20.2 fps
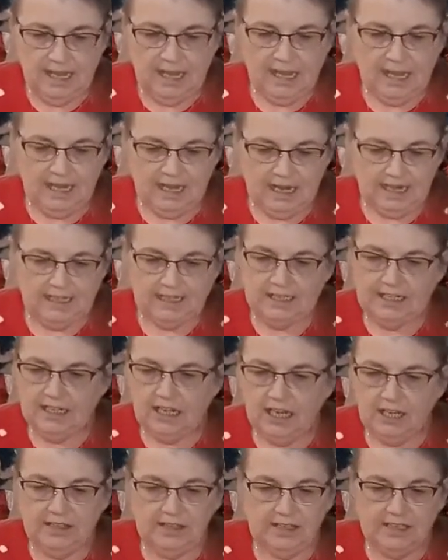And I did
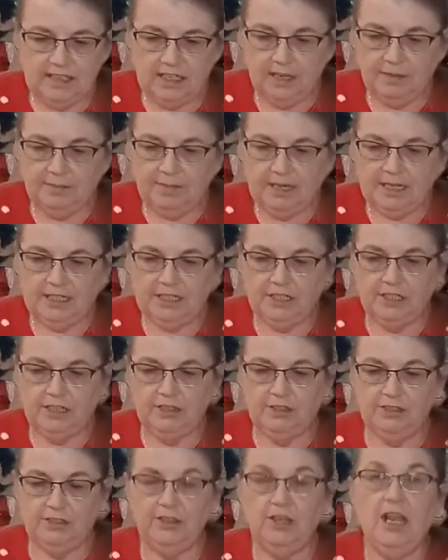all this on my
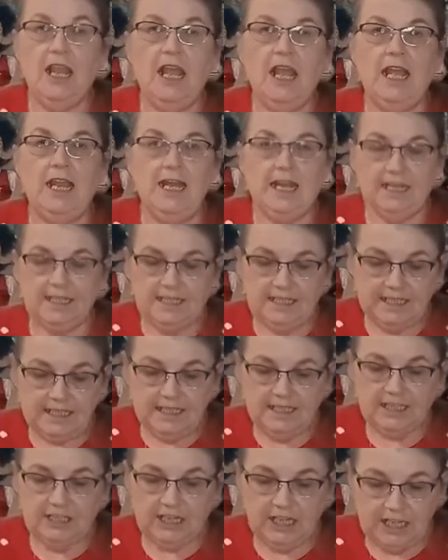serger, and I
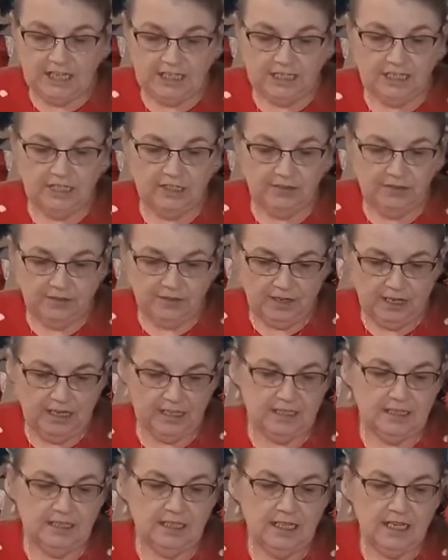did change the
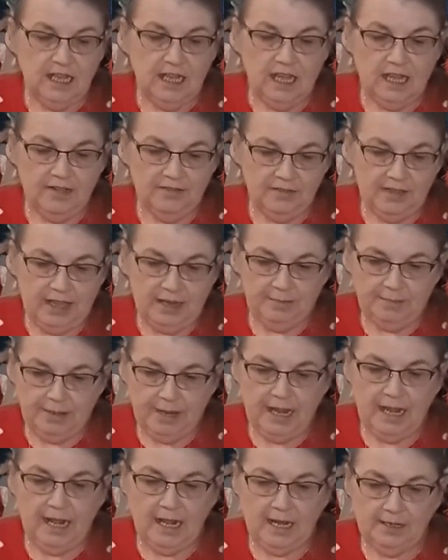front of that
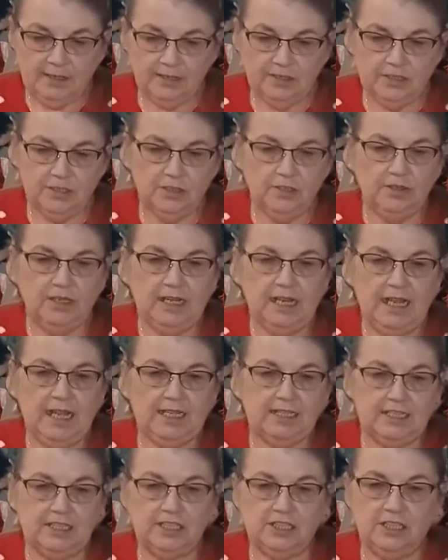pattern so that it
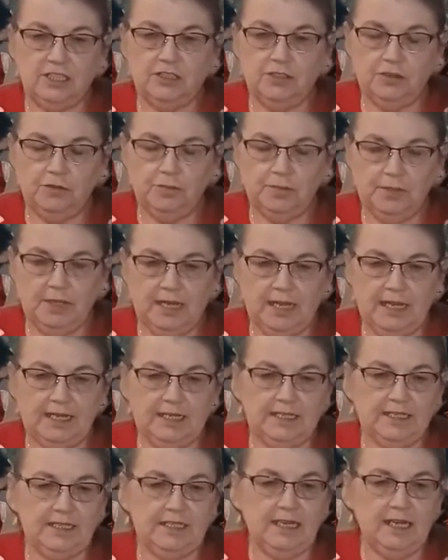has a scoop neck
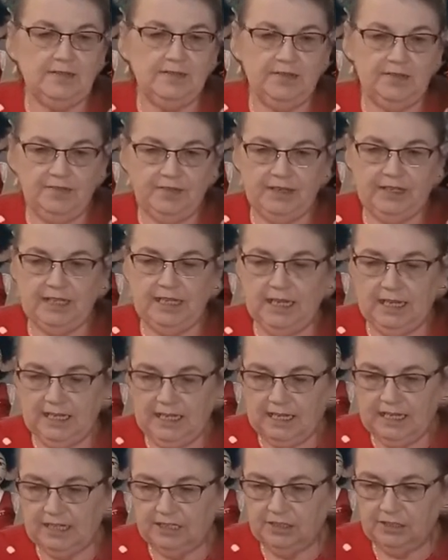instead of a V-neck,
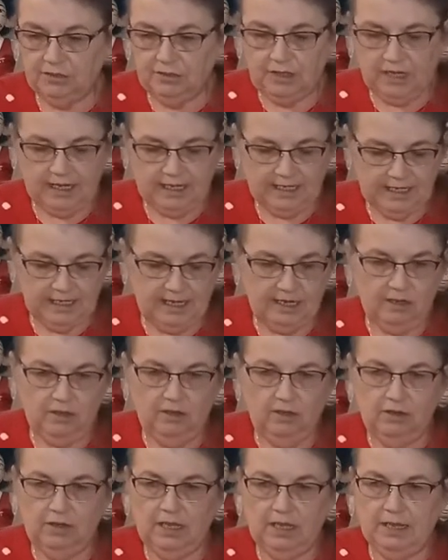and I do like that a
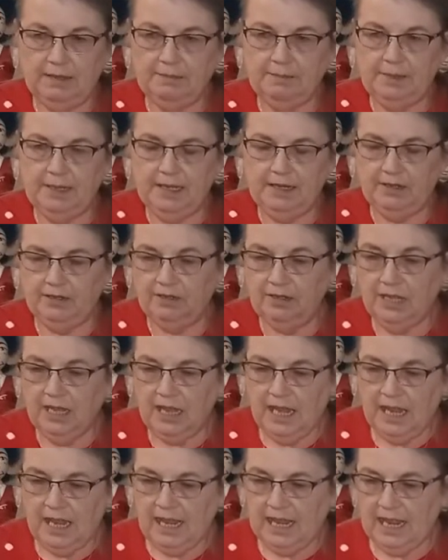whole lot better.
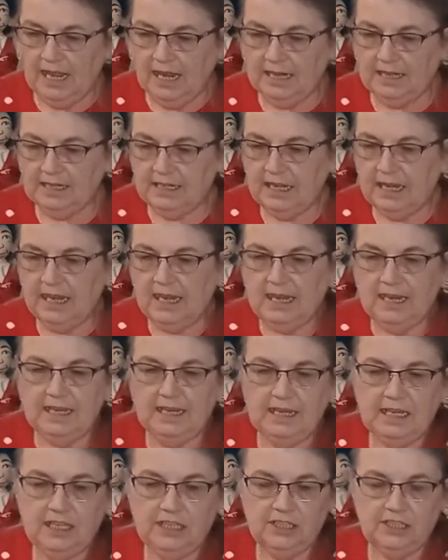And
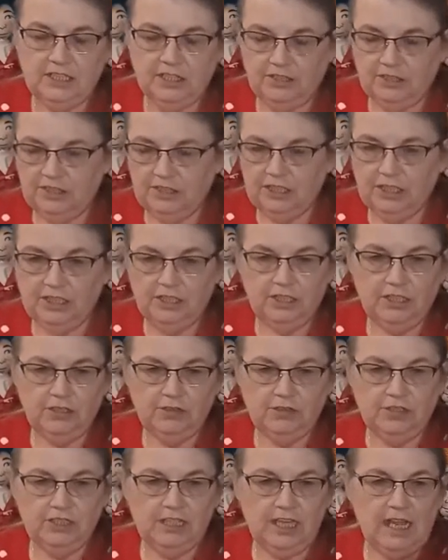I serged the two
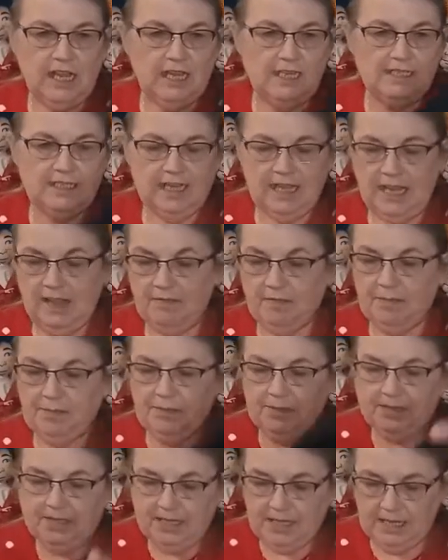sides. I haven't
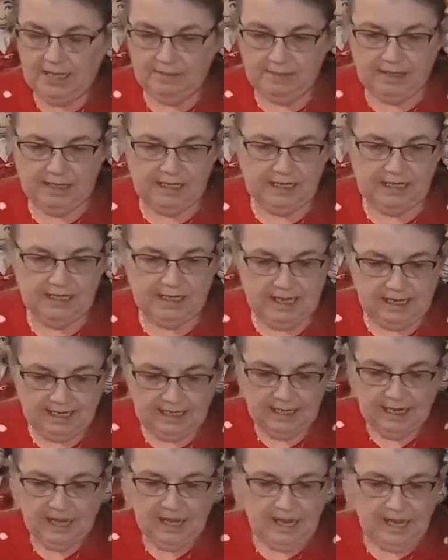put the hem in it yet.
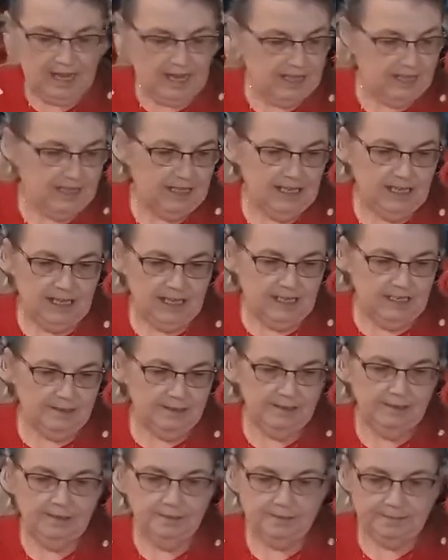And
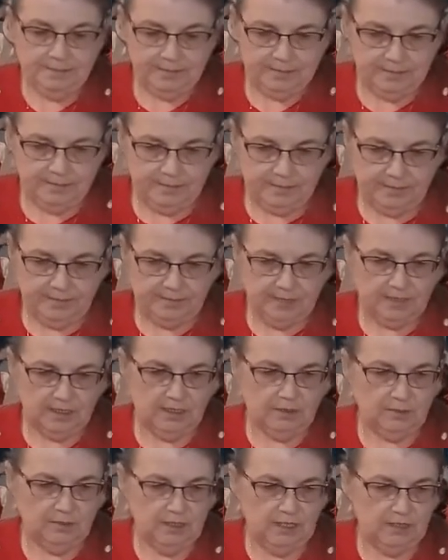then,
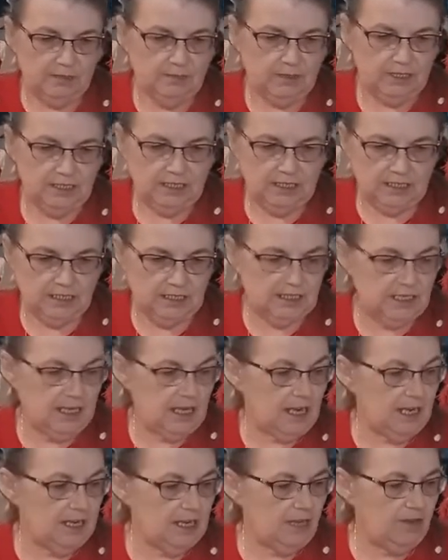this wants to
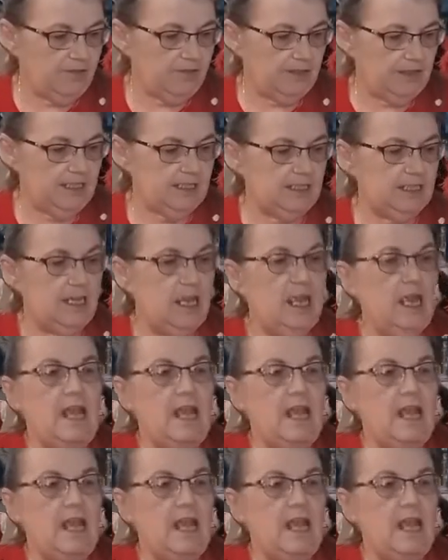slide off of this.